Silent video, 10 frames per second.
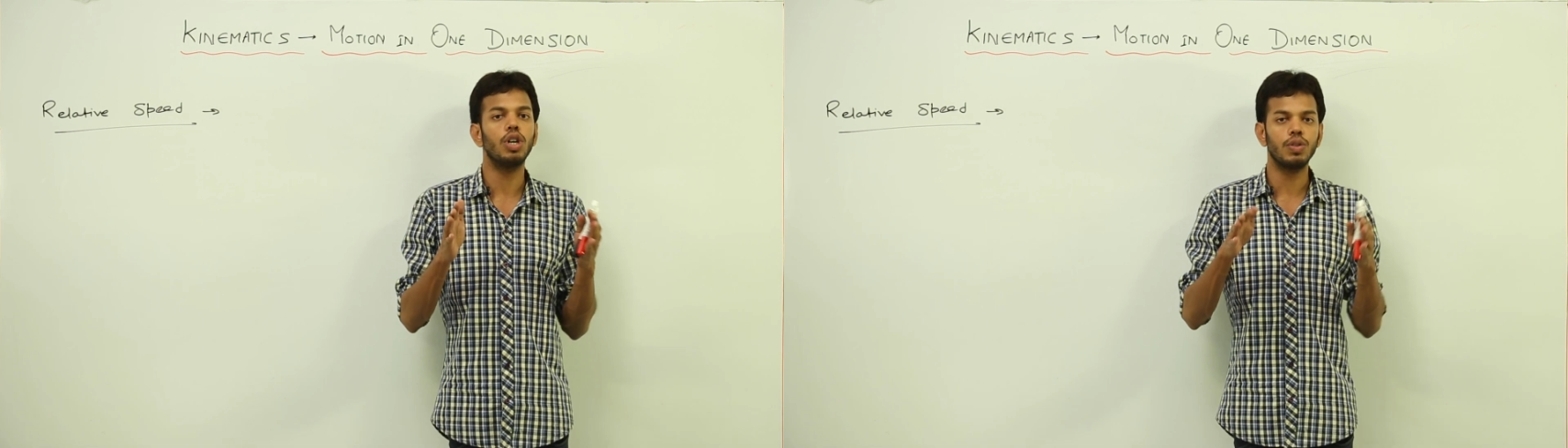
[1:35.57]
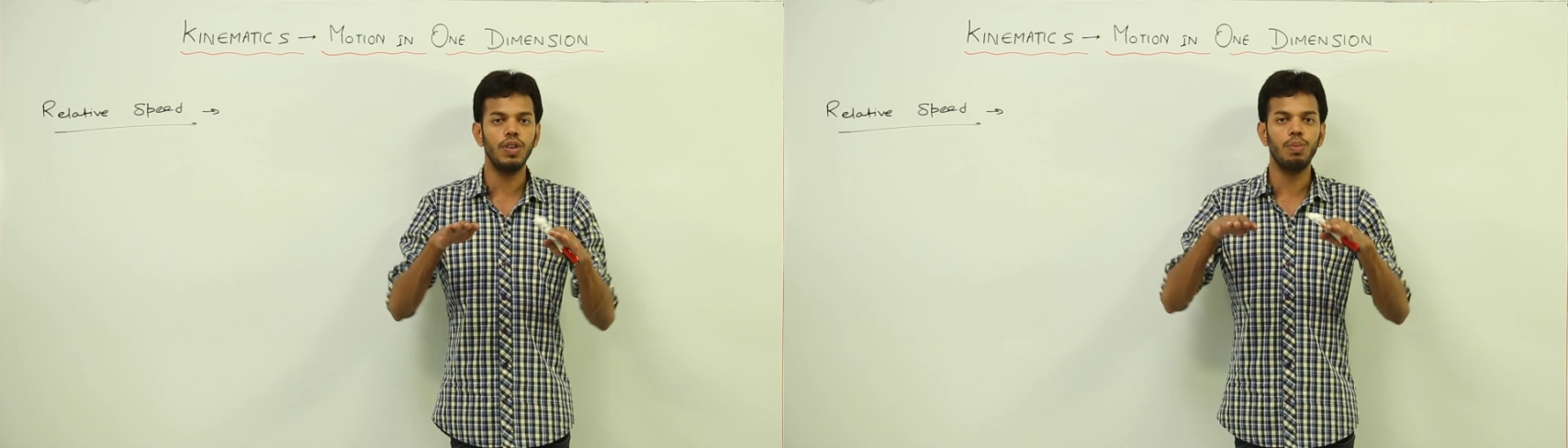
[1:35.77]

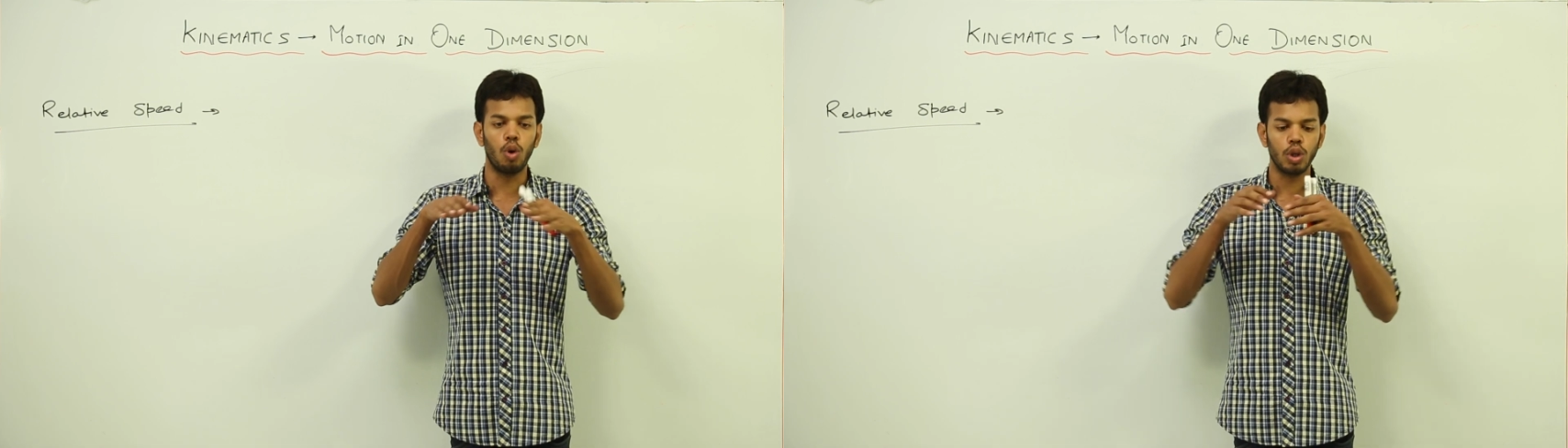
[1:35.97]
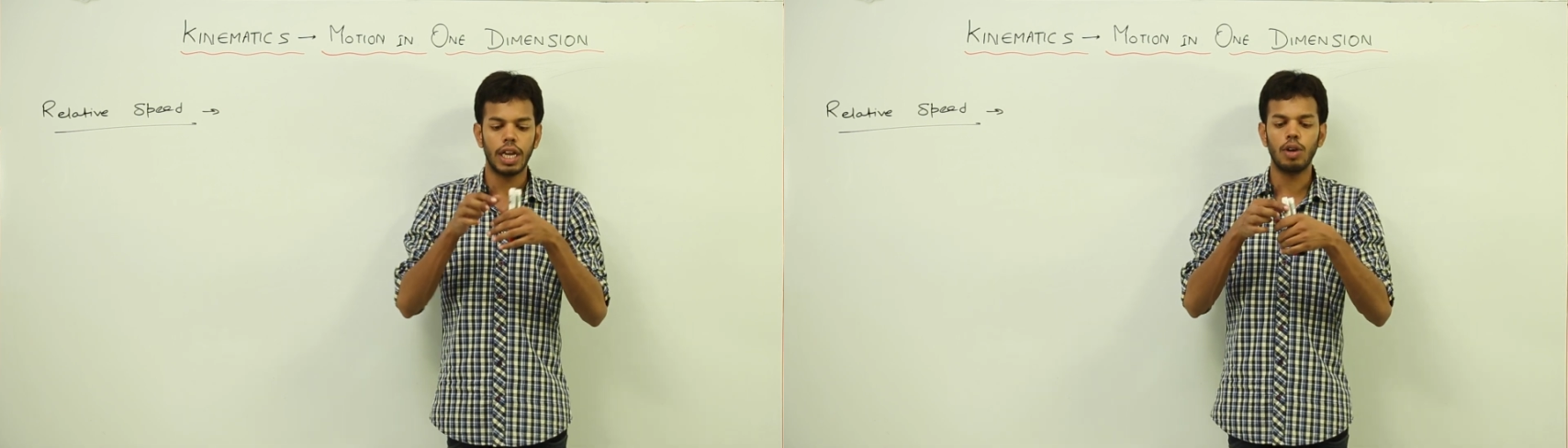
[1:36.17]
because we
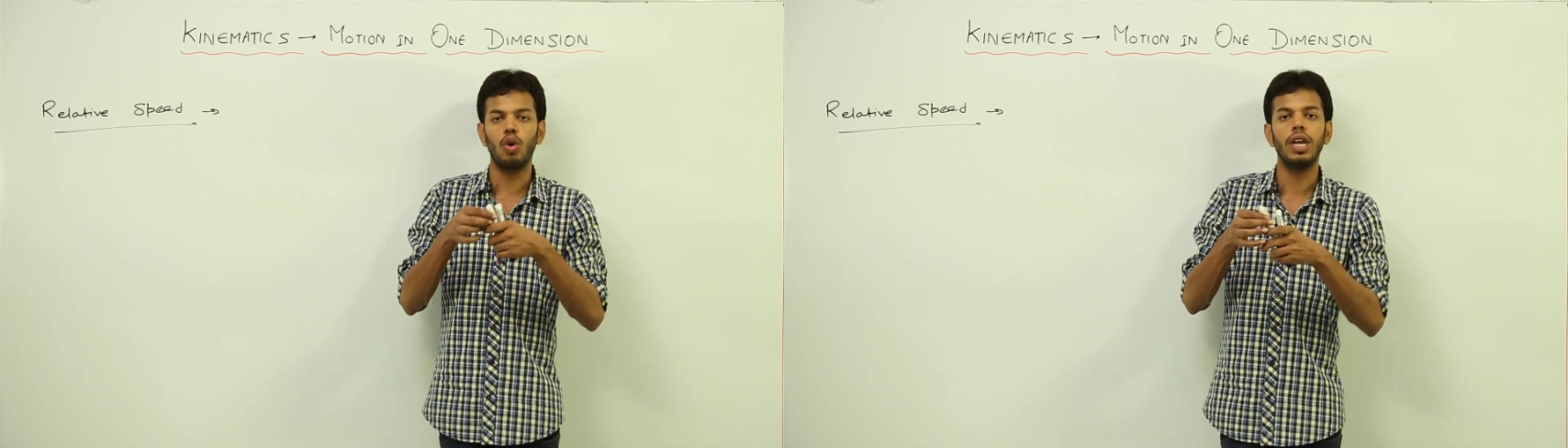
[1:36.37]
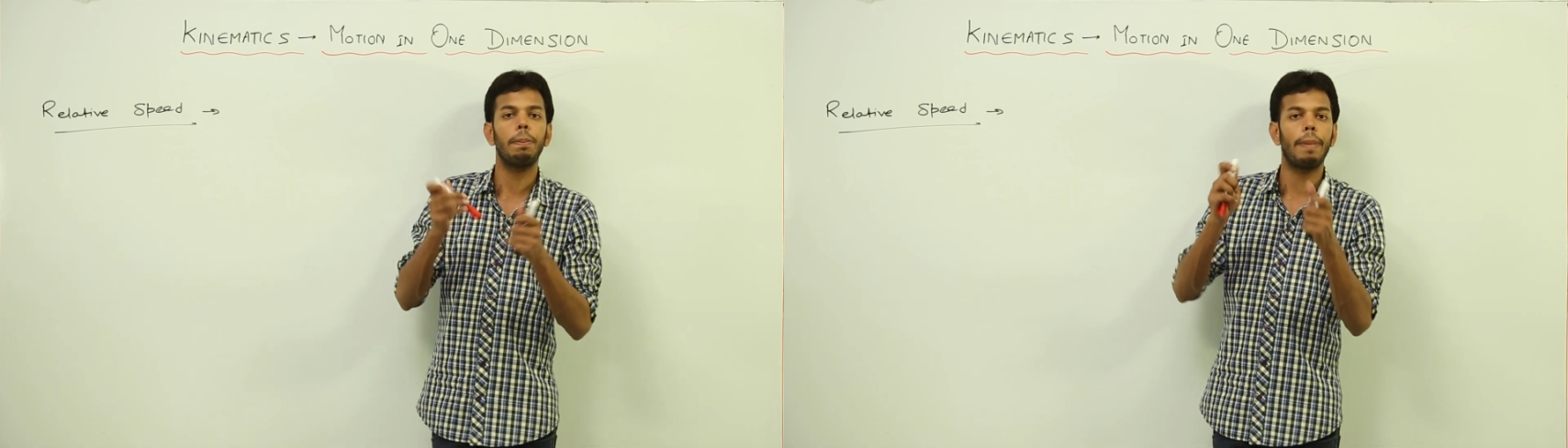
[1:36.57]
both are
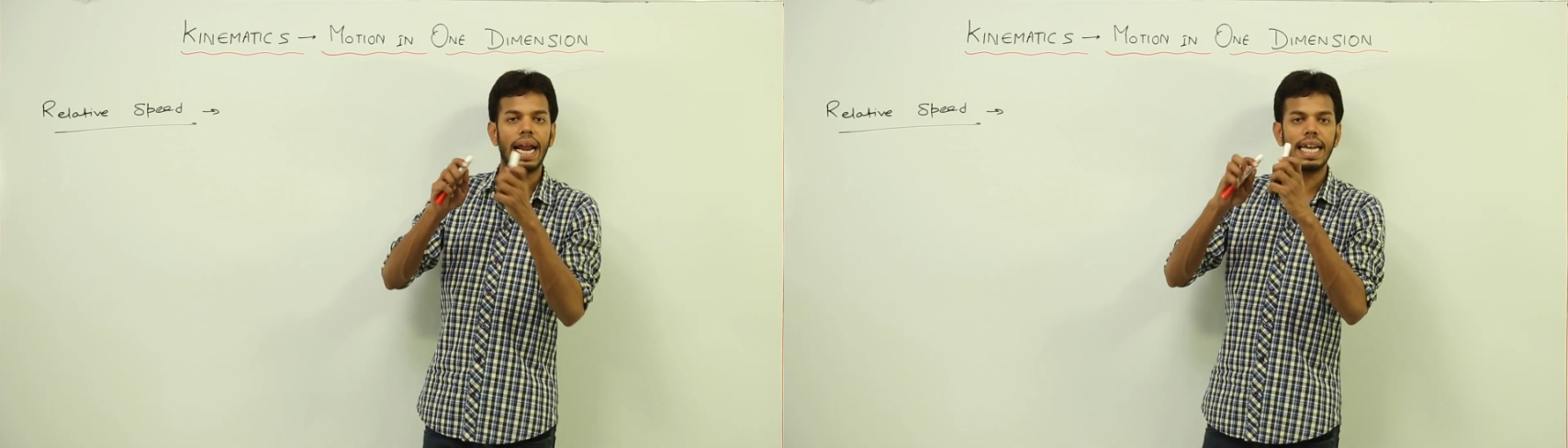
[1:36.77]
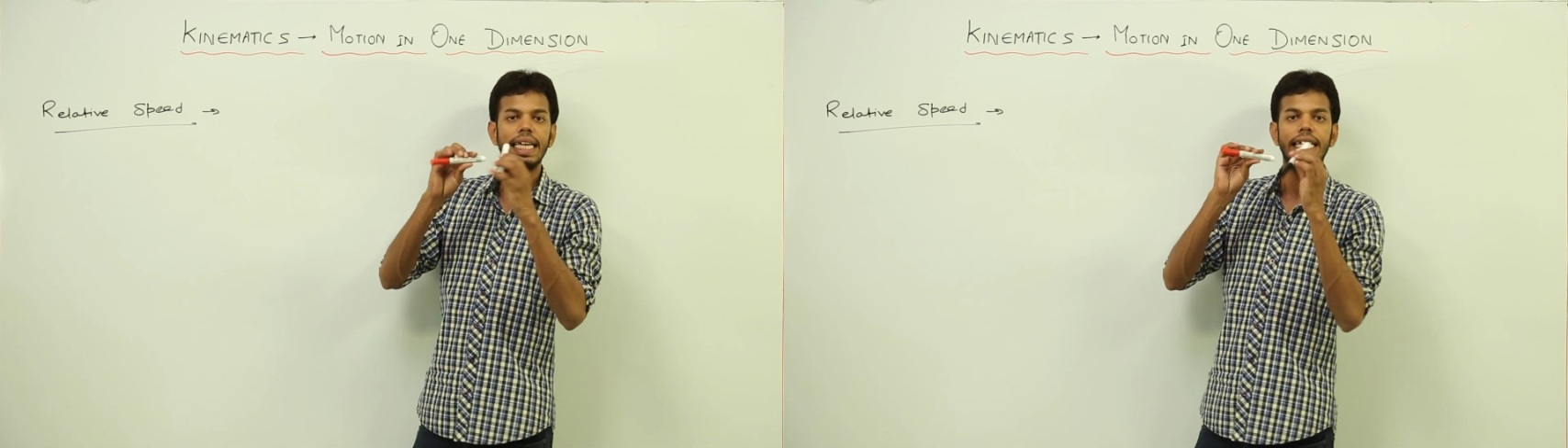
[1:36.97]
going
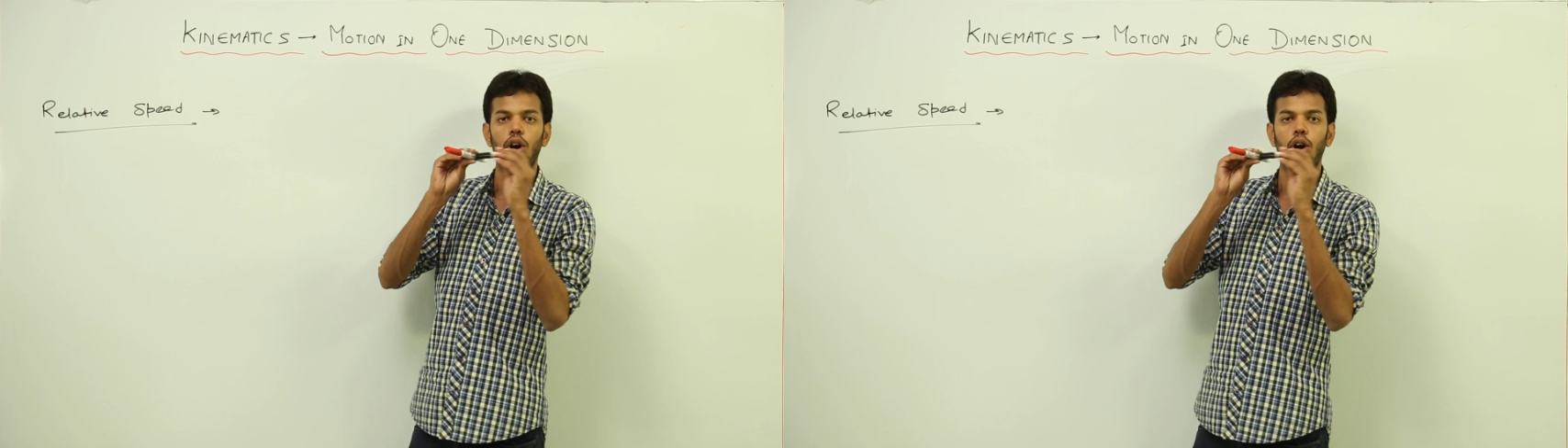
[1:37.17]
parallelly